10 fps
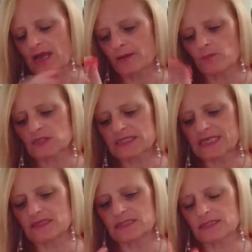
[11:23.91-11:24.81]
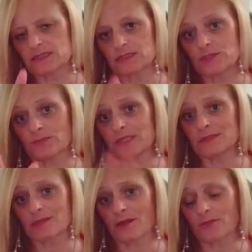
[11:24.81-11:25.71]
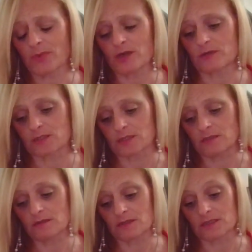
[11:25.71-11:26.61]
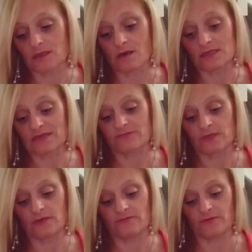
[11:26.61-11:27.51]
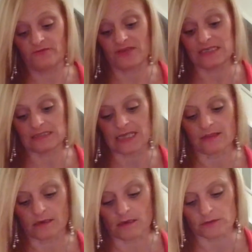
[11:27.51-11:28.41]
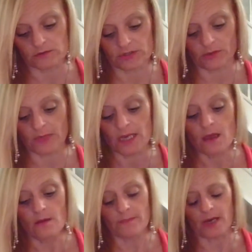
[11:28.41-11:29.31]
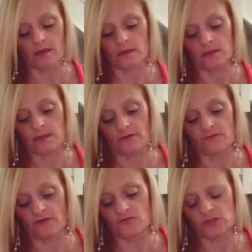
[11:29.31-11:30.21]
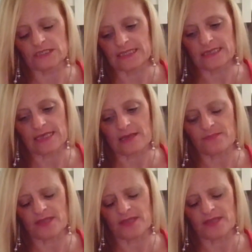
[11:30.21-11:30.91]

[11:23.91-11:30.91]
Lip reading: And I'm not saying this decision means another person, because the cards haven't, if it is that, the cards will tell me. But I've not seen that yet.